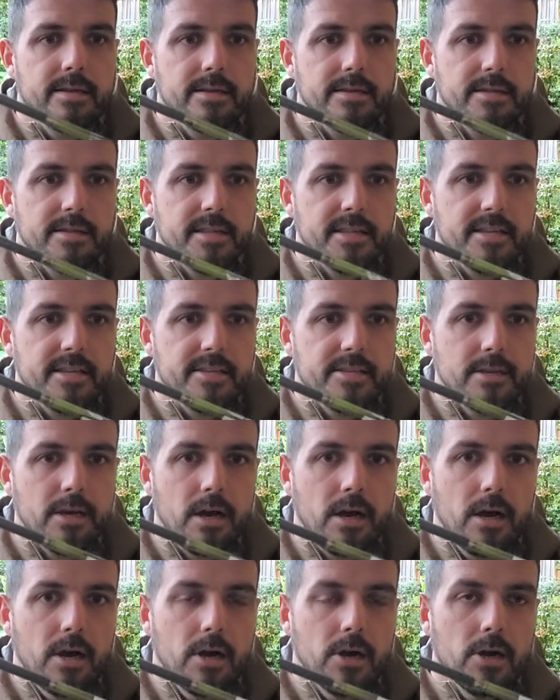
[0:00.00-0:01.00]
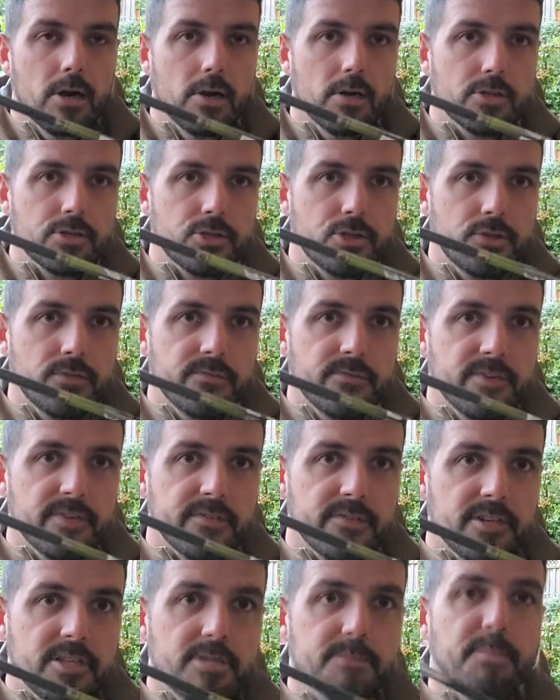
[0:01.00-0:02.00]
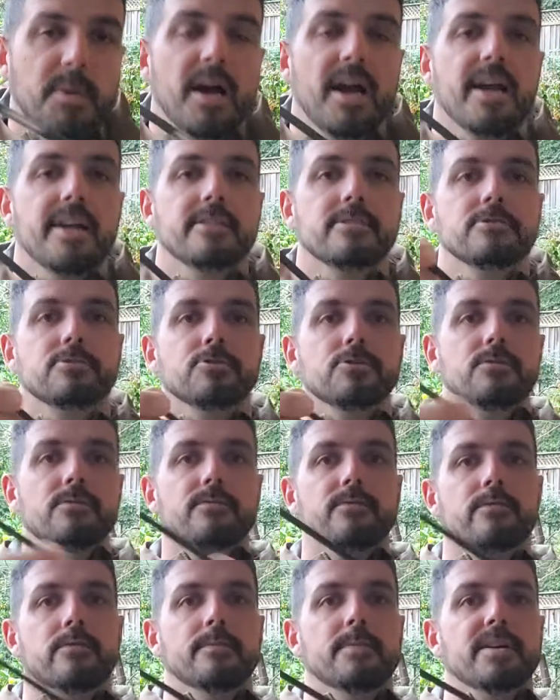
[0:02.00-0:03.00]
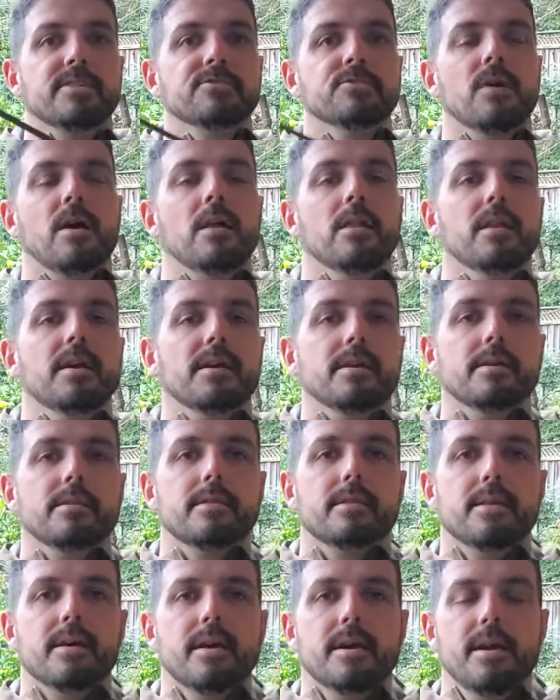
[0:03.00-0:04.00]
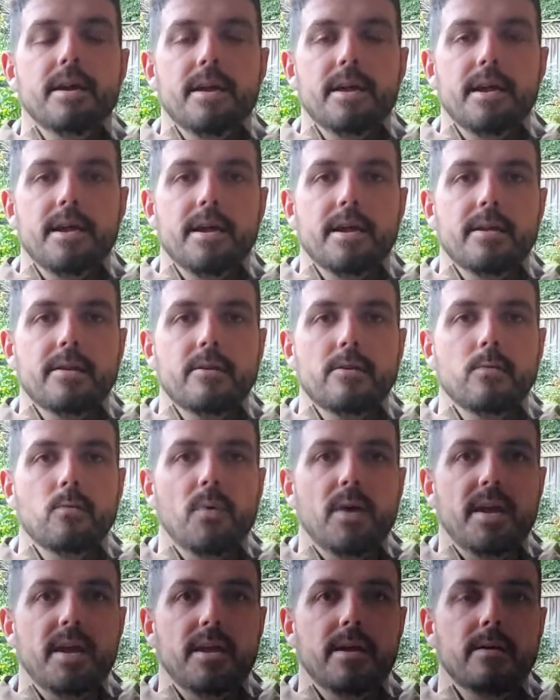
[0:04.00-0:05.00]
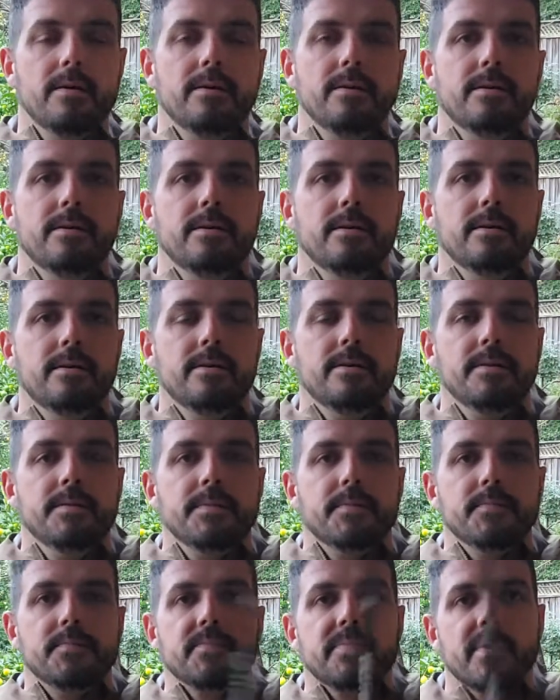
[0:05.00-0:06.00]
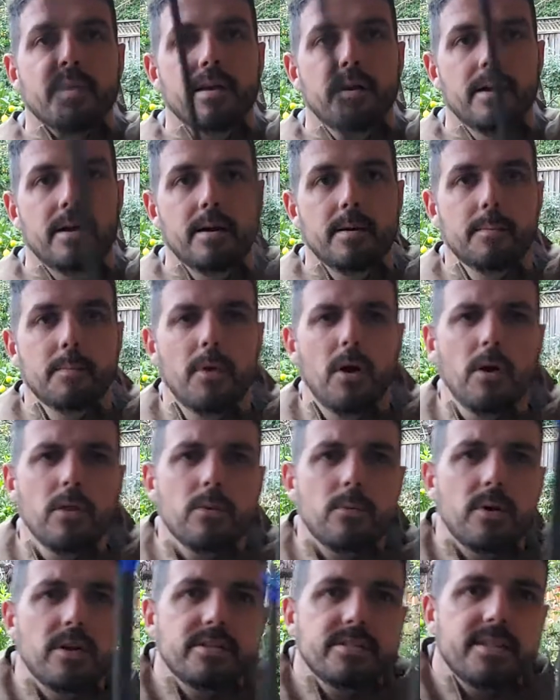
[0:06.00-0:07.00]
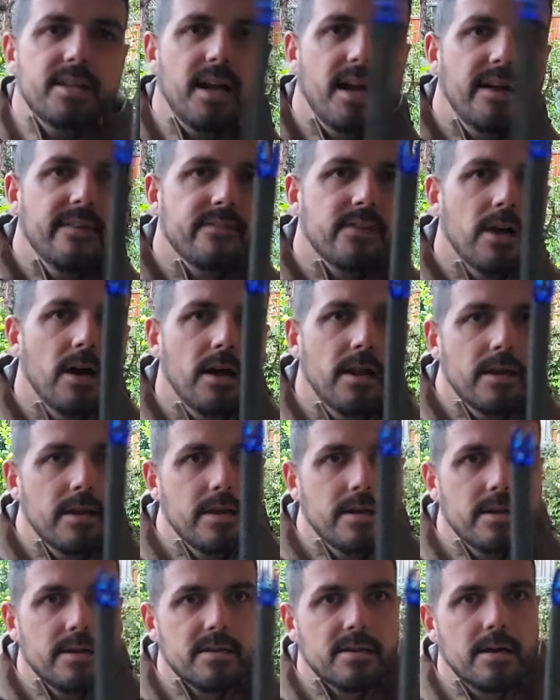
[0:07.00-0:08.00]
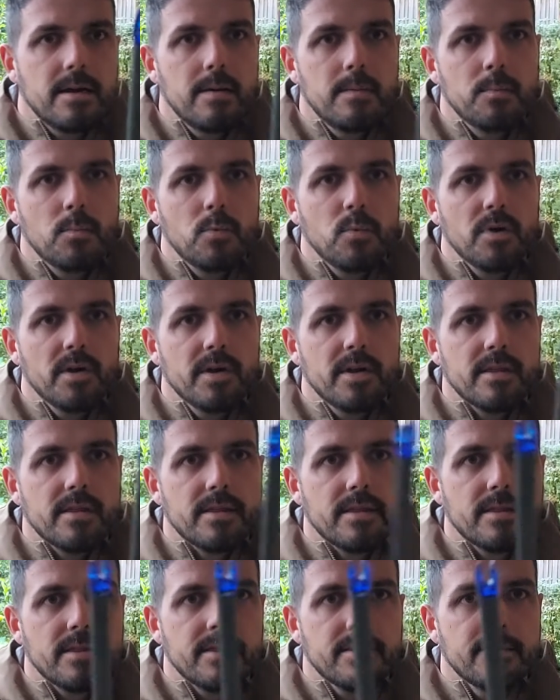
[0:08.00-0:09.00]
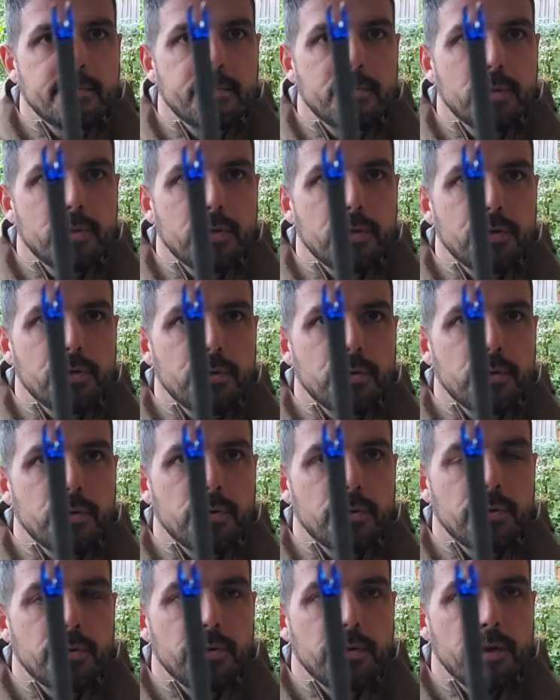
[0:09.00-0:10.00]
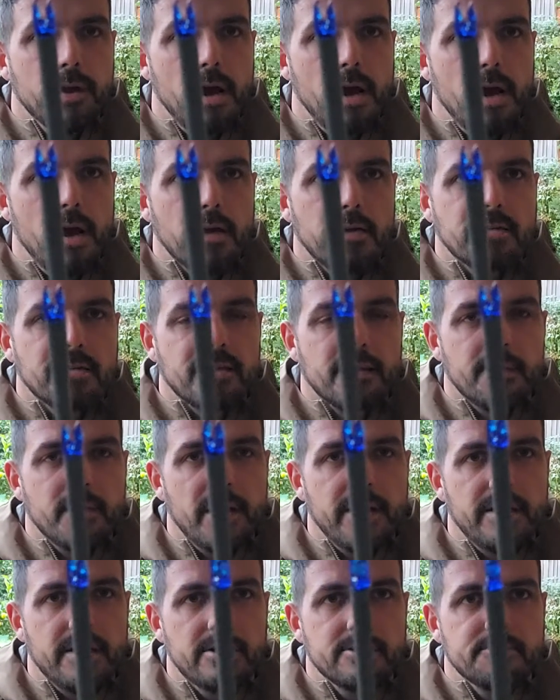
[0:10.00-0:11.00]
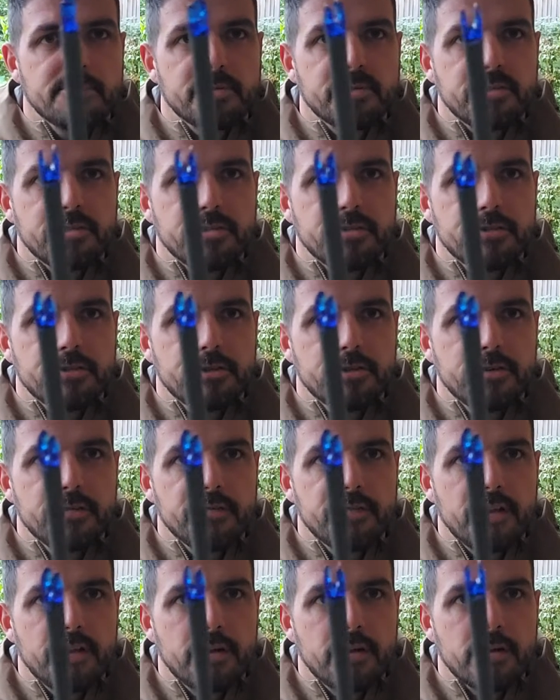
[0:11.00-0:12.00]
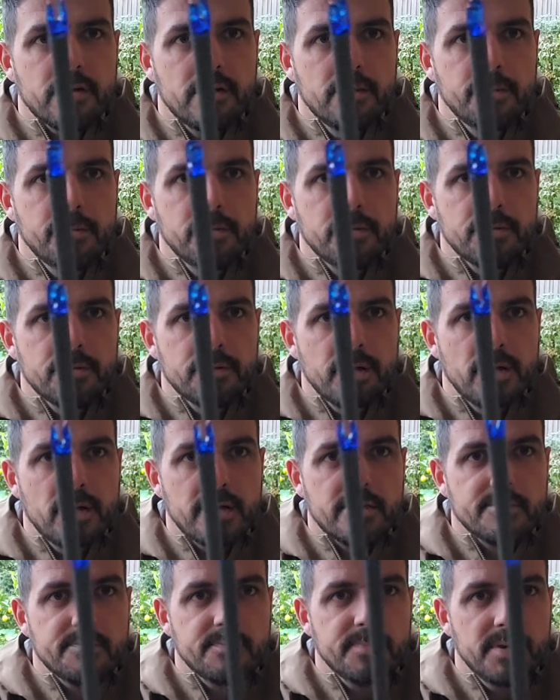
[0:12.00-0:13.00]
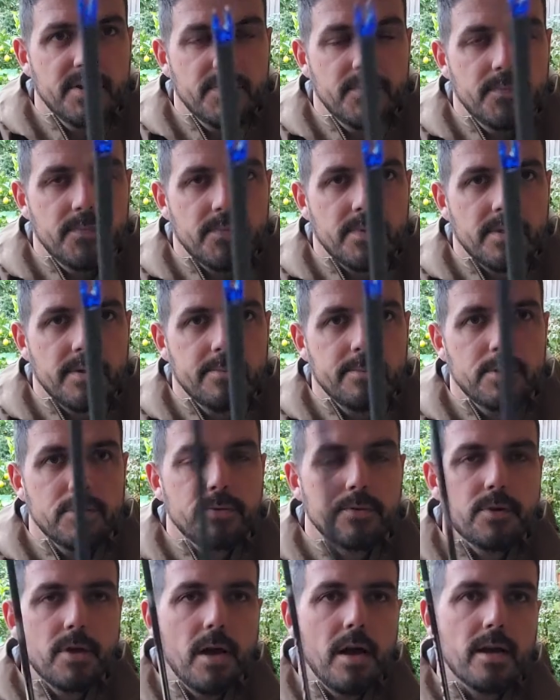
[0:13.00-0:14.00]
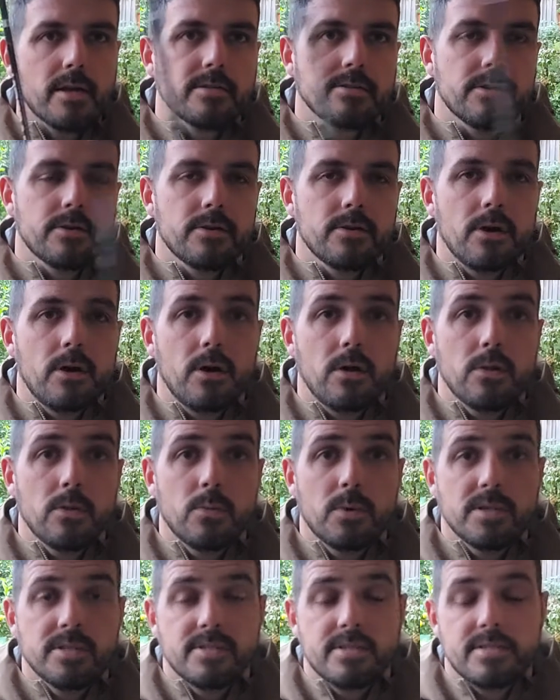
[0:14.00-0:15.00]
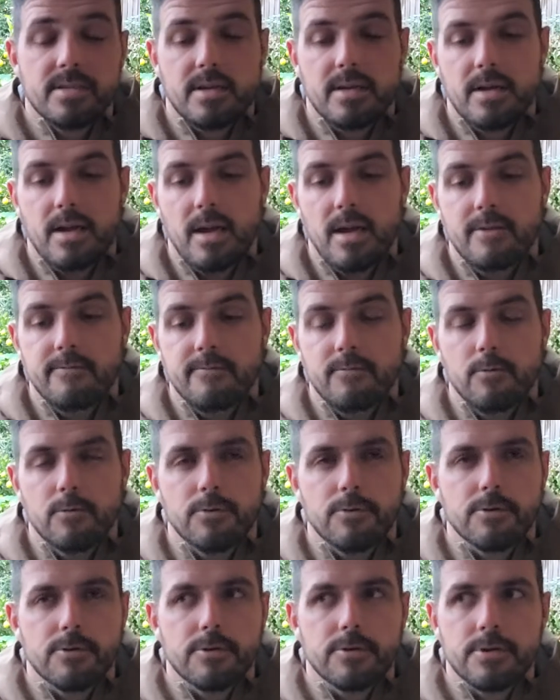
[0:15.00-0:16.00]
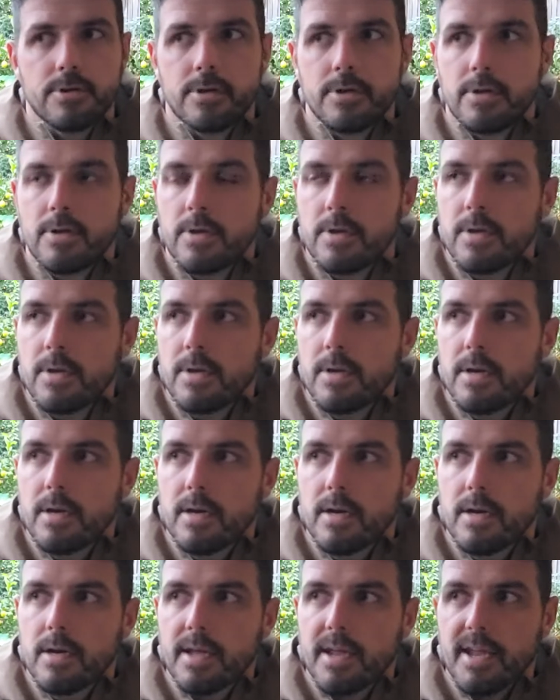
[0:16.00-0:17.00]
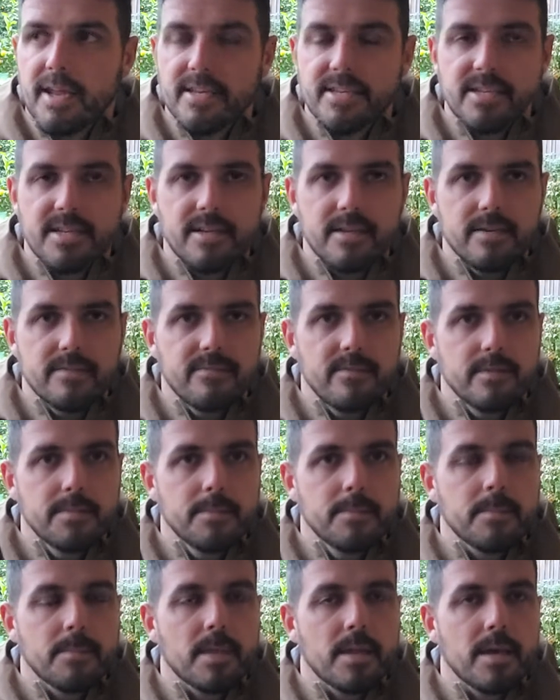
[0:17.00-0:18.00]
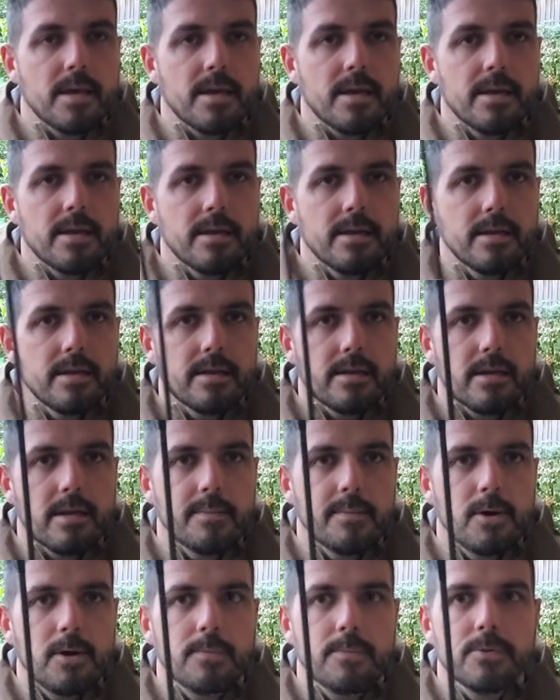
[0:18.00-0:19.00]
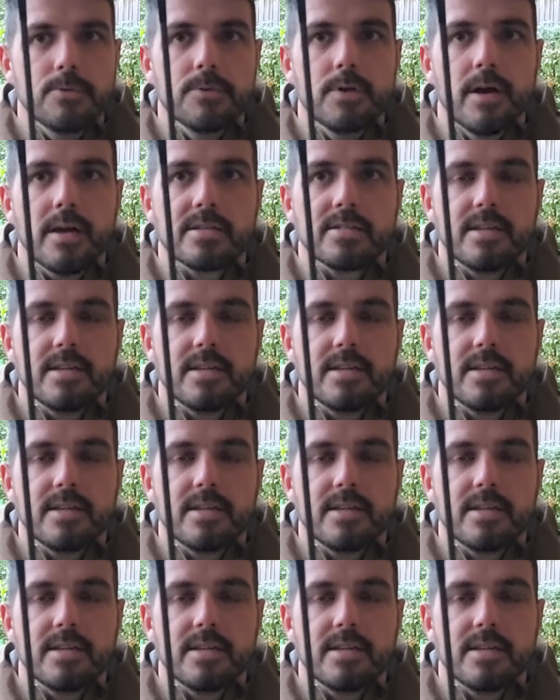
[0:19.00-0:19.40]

These are 250 spine, due for my draw length and weight. All the ones that I've gotten come with the blue Knox. I'm not 100% sure if they all come blue Knox, but blue Knox are all the ones I've ordered, 18 of them, and got them all blue Knox.